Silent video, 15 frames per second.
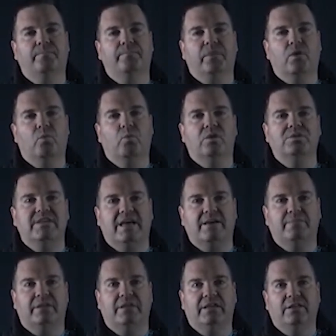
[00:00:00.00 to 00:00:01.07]
what's
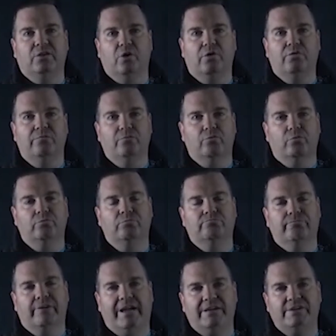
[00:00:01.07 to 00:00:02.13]
happening in the overall
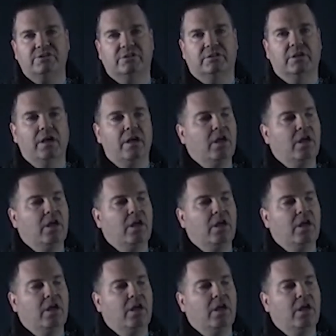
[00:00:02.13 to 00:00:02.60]
reaction.